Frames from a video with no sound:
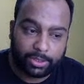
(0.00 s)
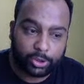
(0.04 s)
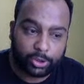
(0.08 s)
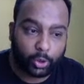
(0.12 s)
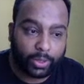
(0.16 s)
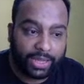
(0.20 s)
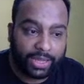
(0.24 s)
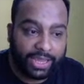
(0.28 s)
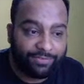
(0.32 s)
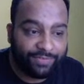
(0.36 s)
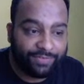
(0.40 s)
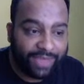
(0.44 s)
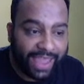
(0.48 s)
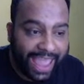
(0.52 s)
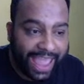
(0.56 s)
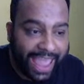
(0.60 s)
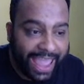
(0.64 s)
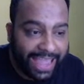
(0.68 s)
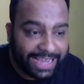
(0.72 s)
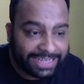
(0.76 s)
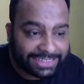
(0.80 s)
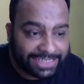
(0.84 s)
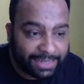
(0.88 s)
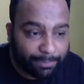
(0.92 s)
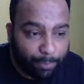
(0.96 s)
So if a
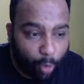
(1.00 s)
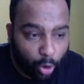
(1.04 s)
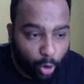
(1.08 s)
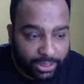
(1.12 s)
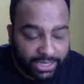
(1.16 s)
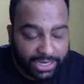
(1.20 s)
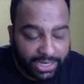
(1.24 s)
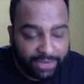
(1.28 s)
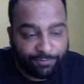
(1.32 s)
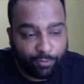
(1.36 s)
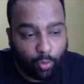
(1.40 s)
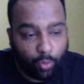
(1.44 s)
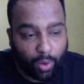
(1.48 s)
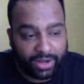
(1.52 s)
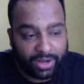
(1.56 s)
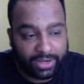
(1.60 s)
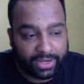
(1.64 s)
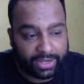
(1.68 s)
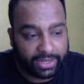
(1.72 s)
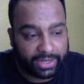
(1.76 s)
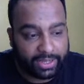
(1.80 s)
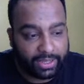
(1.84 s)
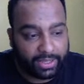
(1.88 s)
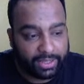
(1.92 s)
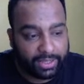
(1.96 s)
is a positive
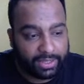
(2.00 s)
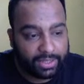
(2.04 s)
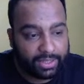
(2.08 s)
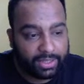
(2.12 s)
quantity,